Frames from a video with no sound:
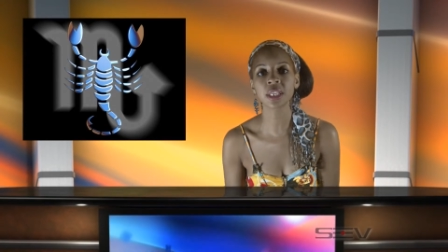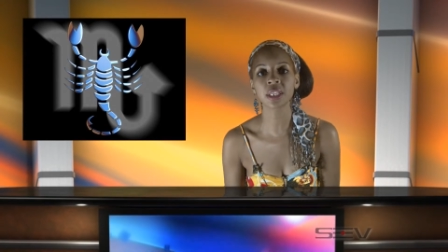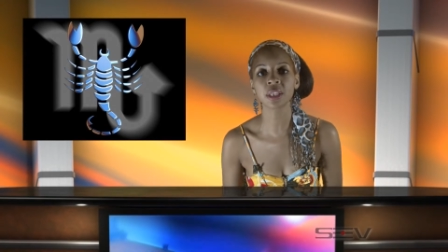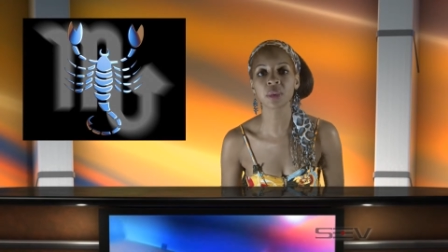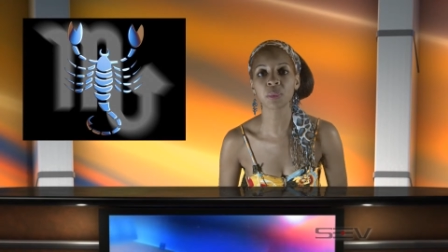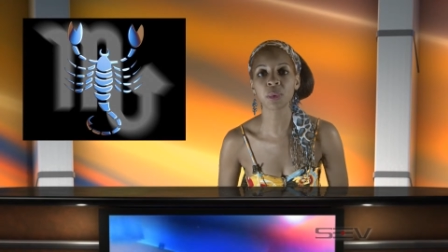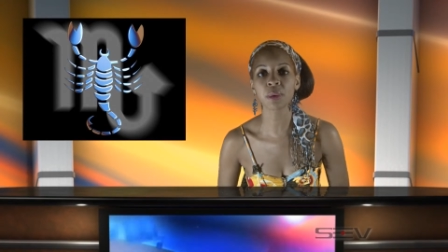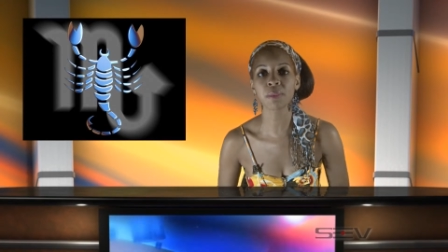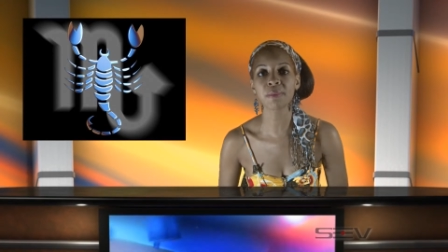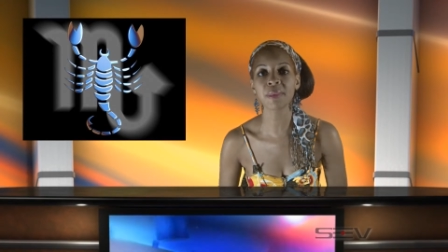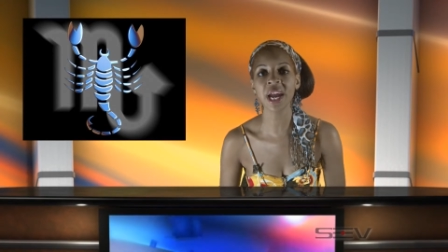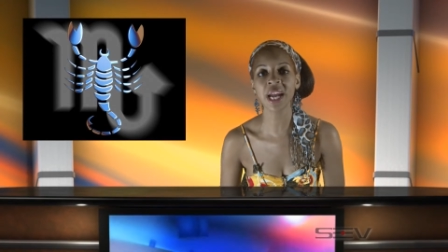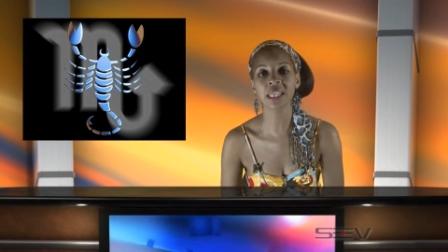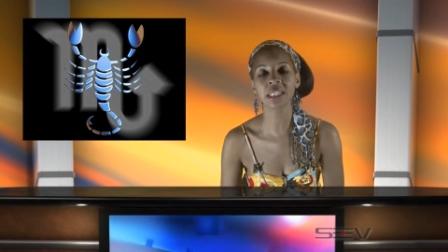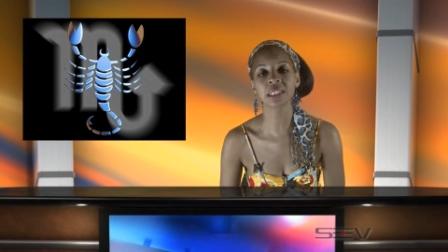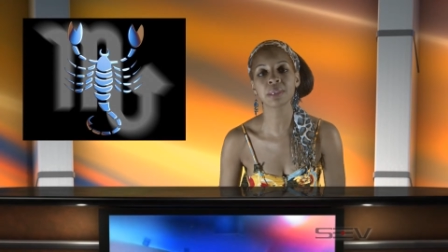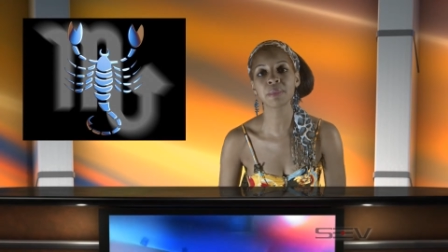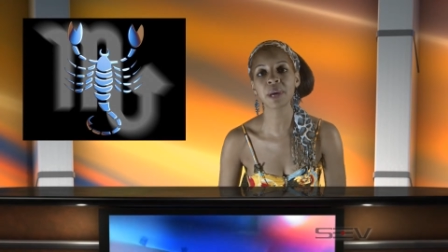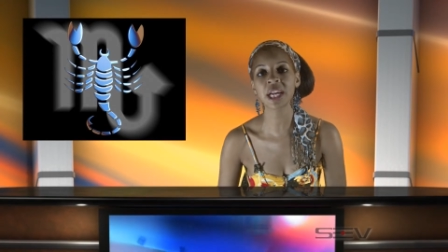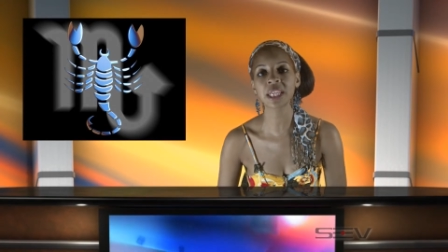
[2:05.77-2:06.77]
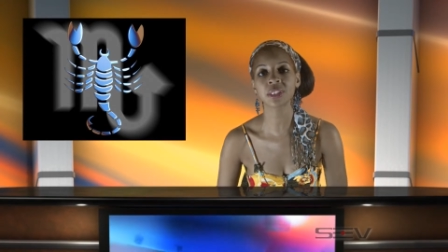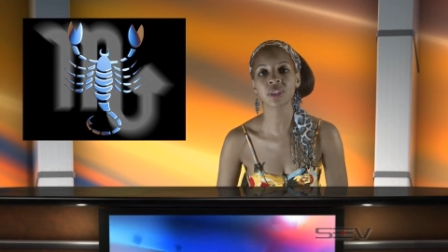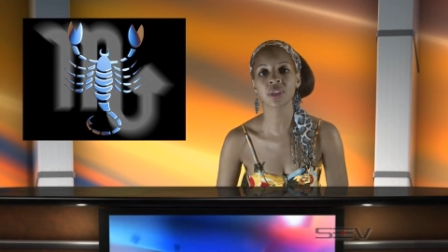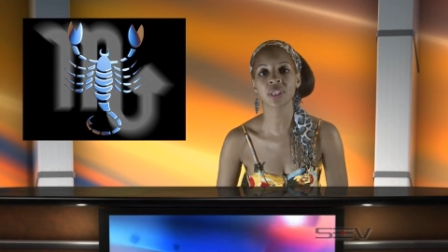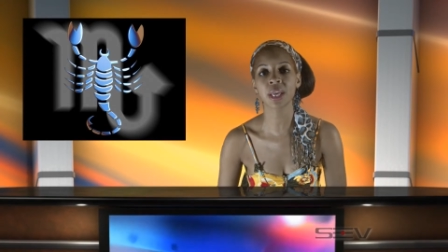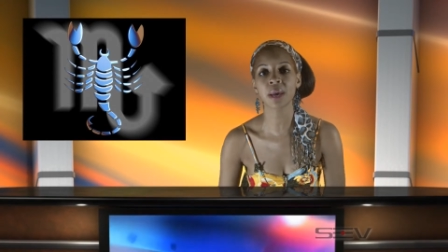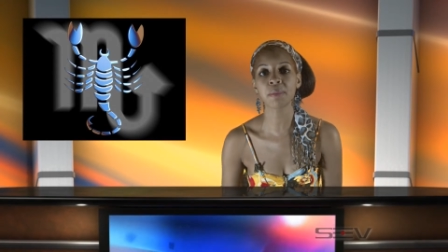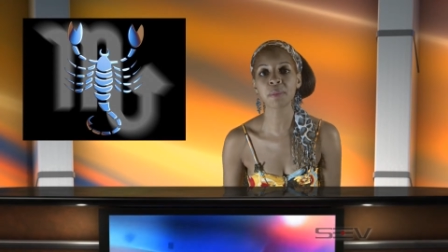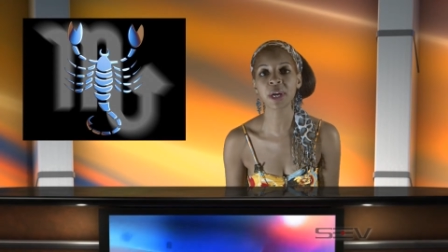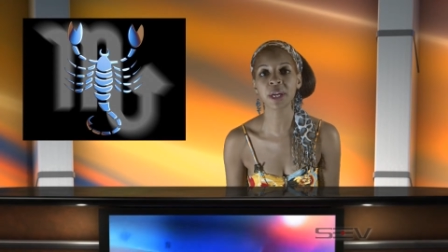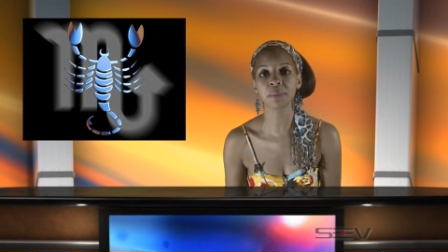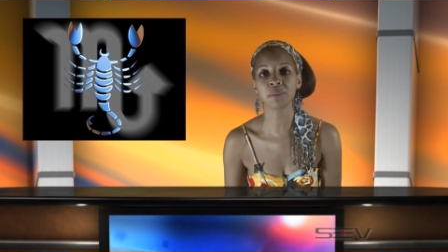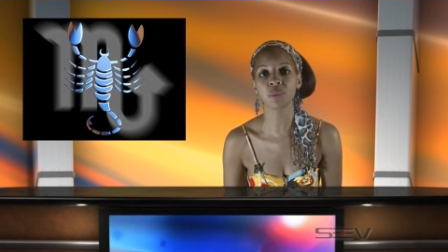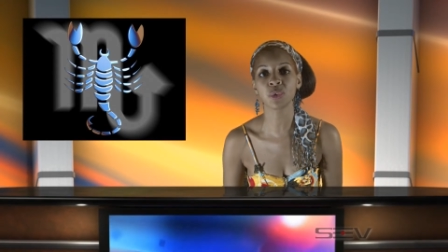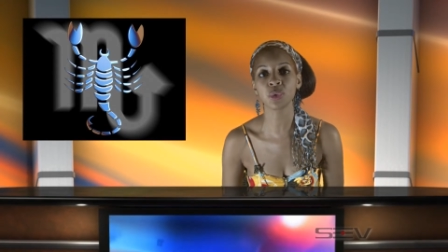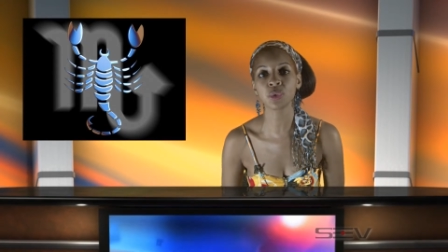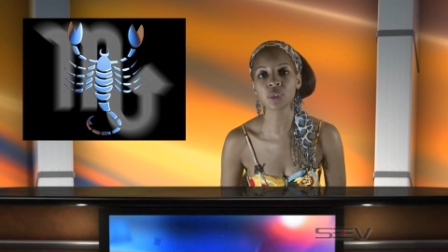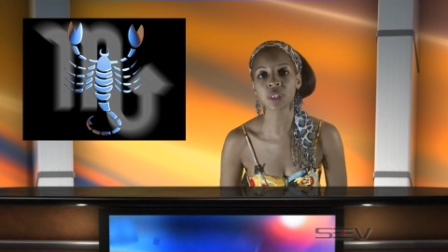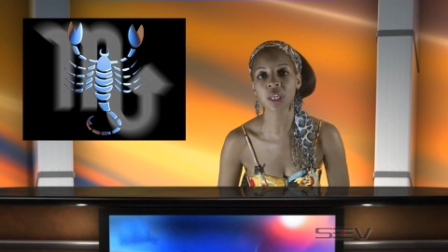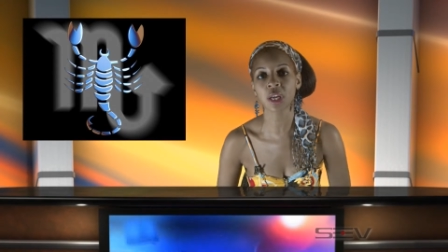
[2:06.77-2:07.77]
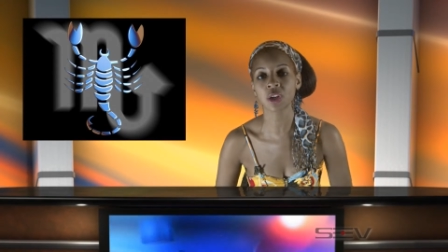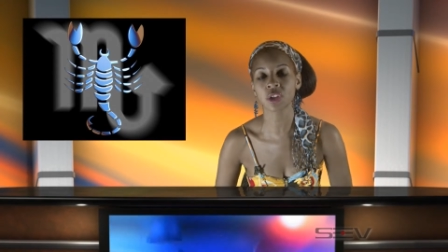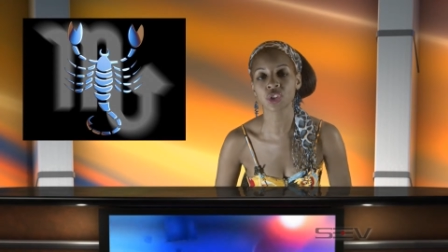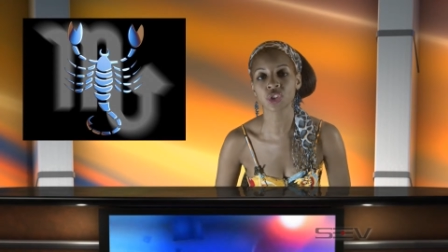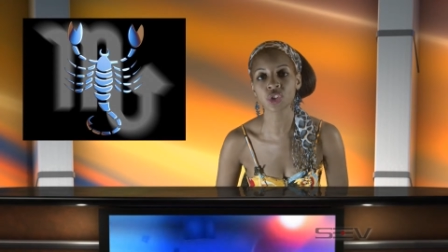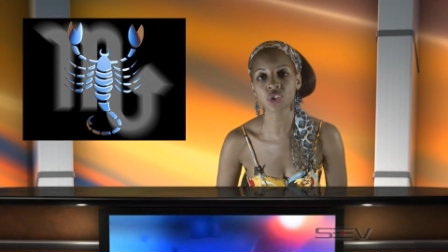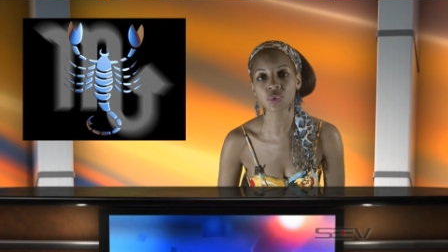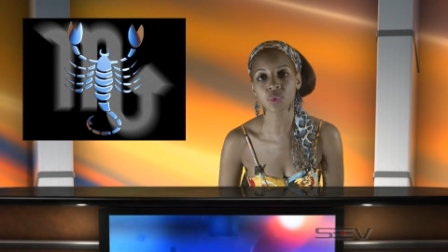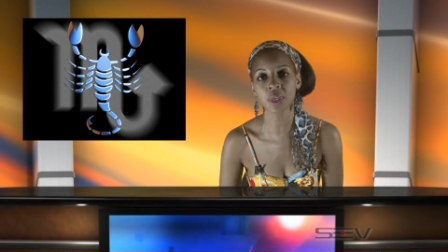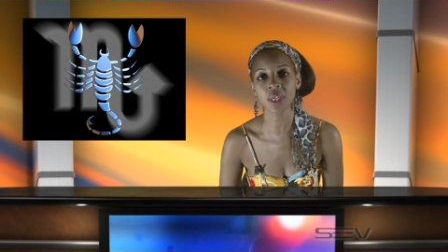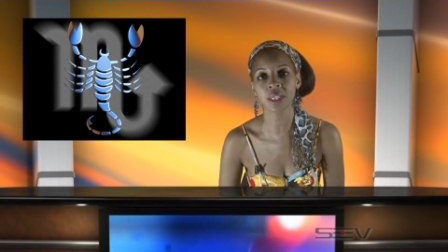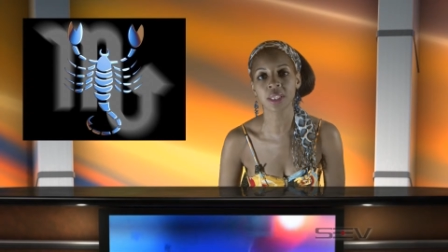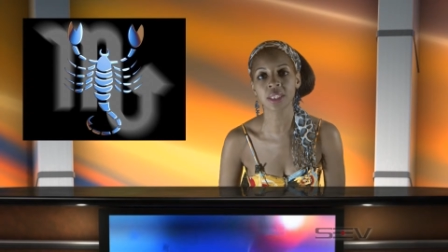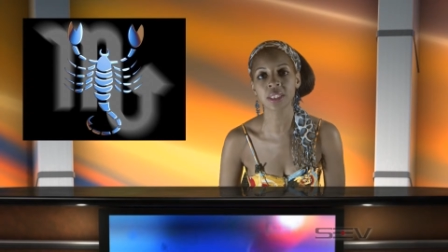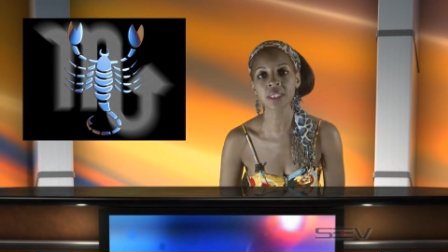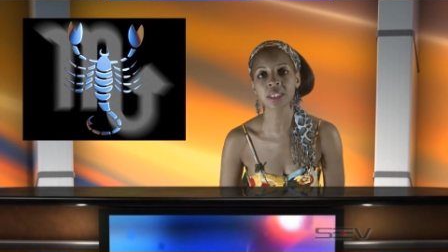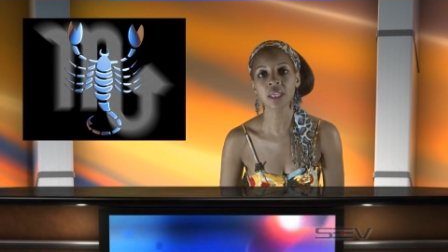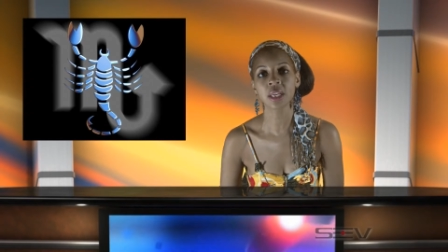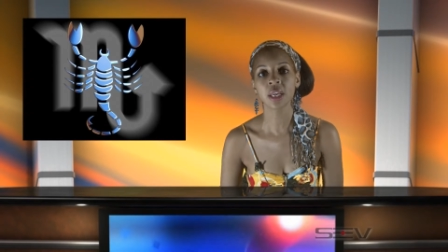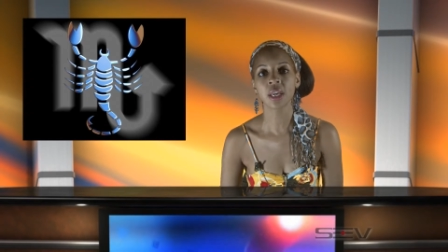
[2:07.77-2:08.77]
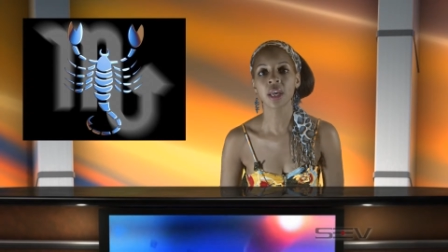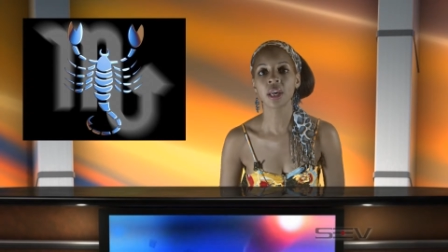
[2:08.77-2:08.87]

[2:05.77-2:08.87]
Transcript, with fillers: And then we maximize on that by using our strengths